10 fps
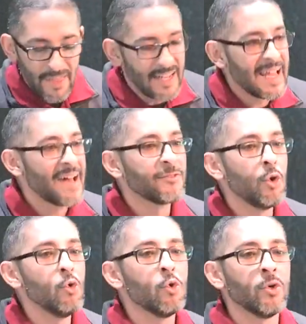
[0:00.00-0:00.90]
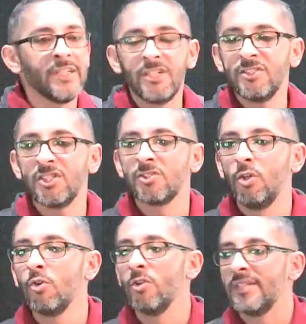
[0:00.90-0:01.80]
They didn't have Google. He couldn't just
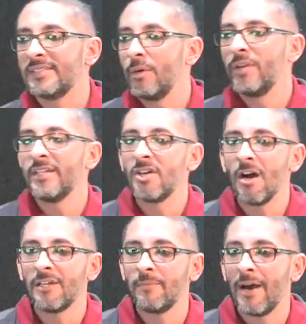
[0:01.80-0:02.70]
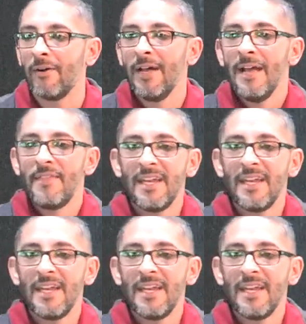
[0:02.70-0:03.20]
Google it and say, what are they talking about?